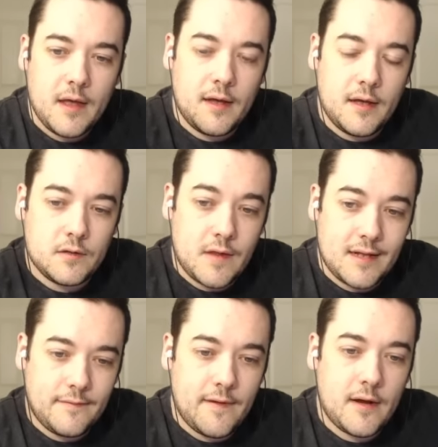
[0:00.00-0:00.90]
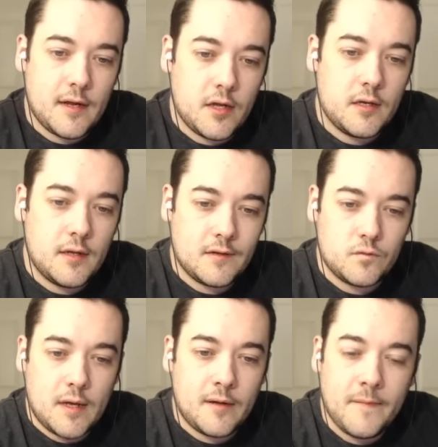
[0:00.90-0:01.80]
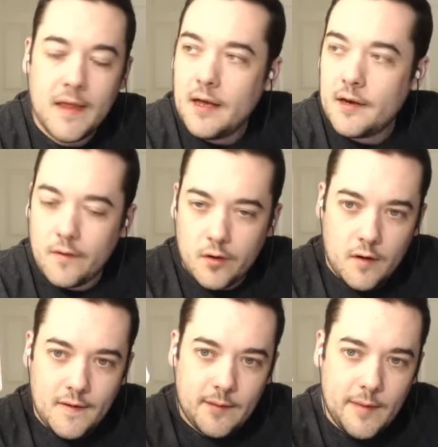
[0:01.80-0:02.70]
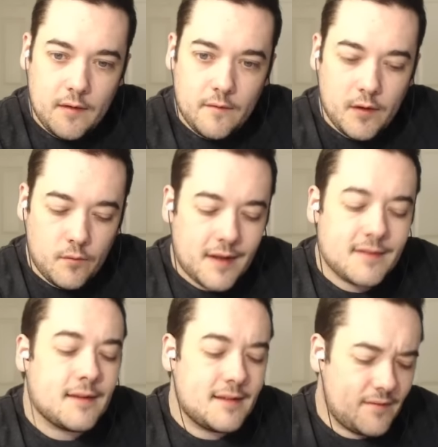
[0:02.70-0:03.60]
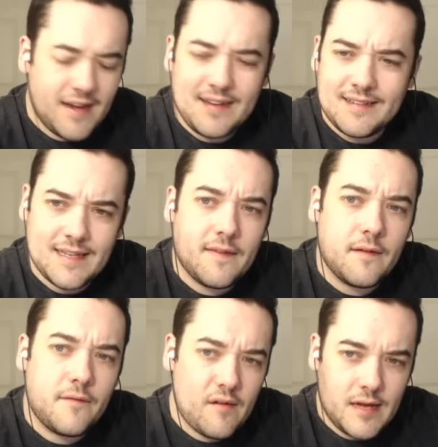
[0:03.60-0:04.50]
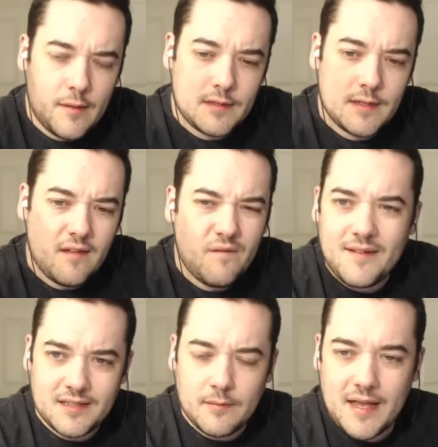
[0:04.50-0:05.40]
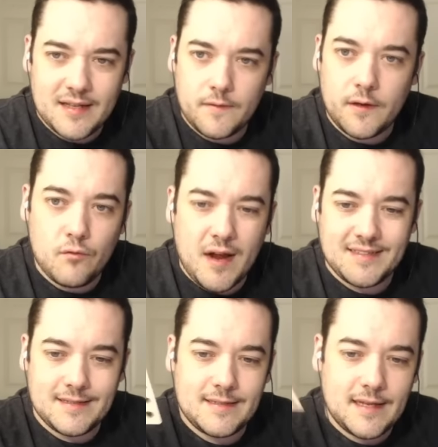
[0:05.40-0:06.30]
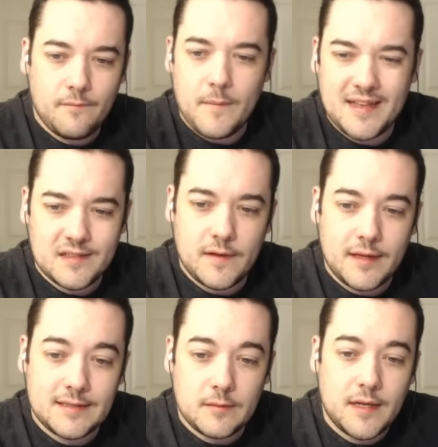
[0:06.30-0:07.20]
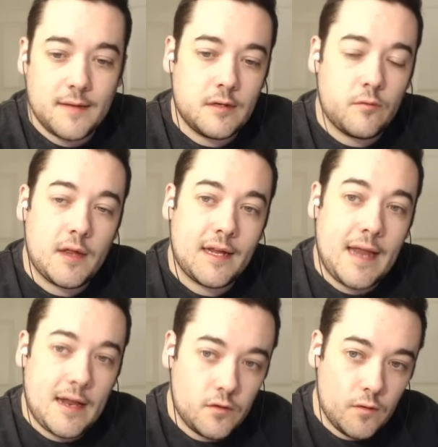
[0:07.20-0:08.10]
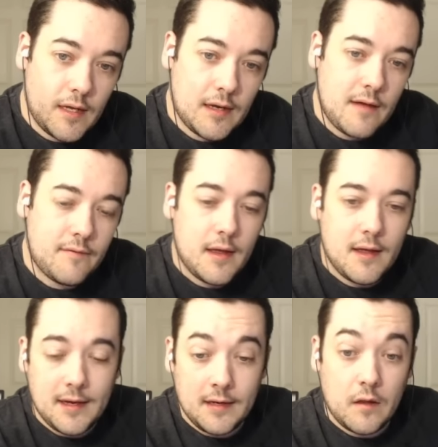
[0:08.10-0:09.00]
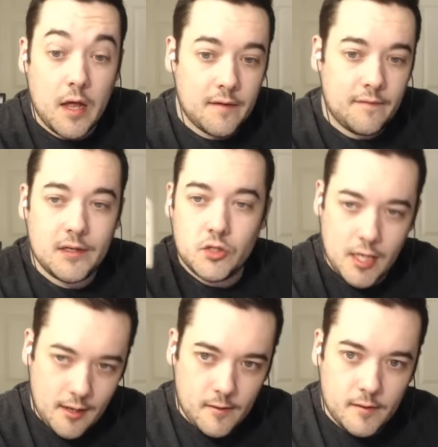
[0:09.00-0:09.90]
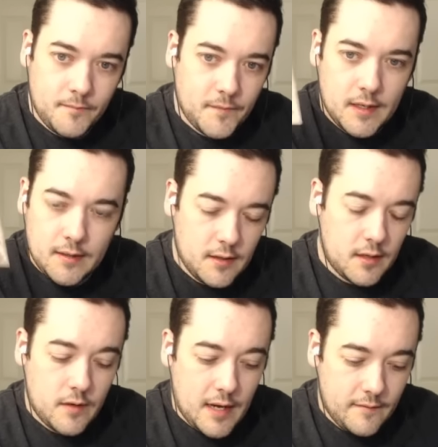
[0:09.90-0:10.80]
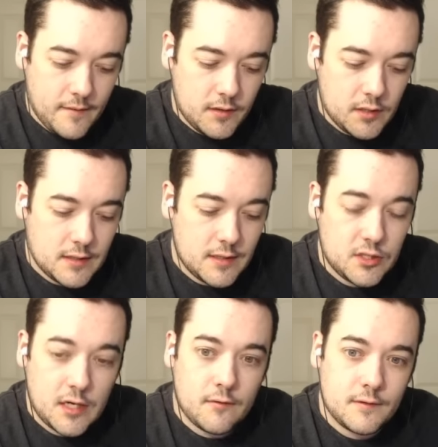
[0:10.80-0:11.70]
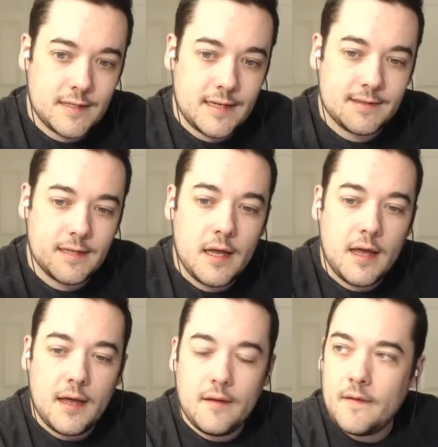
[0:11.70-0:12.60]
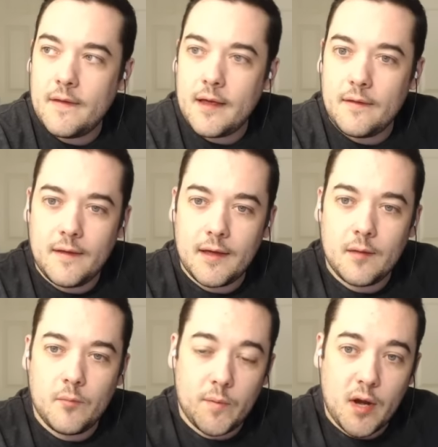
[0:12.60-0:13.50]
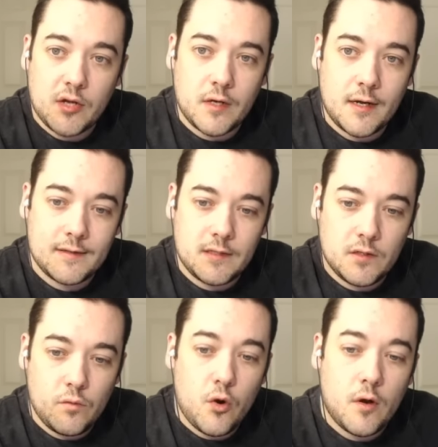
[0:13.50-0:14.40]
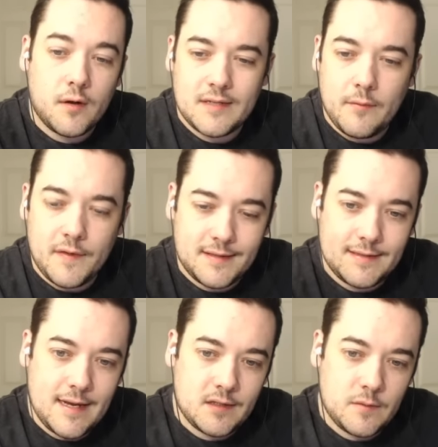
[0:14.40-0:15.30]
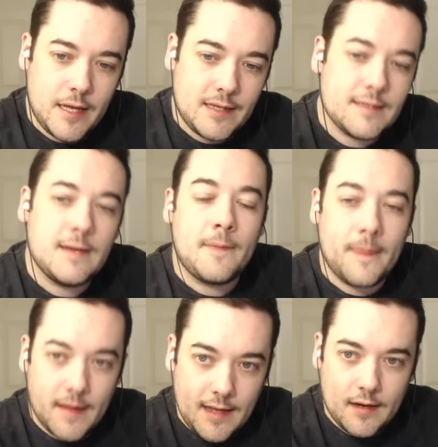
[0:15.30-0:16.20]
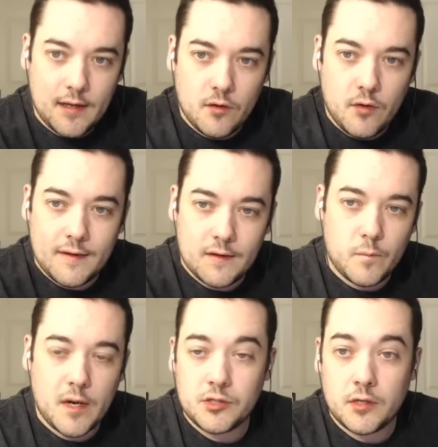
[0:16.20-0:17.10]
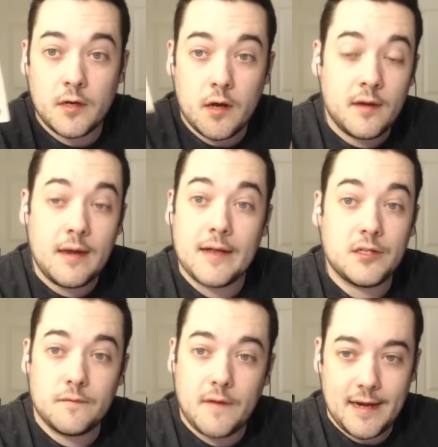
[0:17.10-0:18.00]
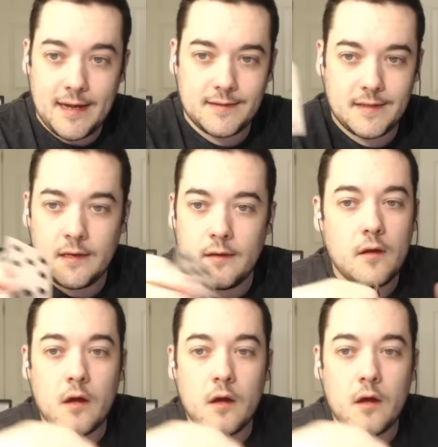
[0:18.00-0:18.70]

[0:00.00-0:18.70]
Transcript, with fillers: Uh, so that's very good as well. Another card that can make you feel restless, if I didn't say it, the Five of Diamonds, fives can make us feel restless. They can make us feel like sometimes that we're like not doing enough in life in general, in, you know, kind of just in a general sense, and they, it can put pressure on us to do more. Same with this Ten of Spades. Again, it can create this pressure, and, and not just finance it, in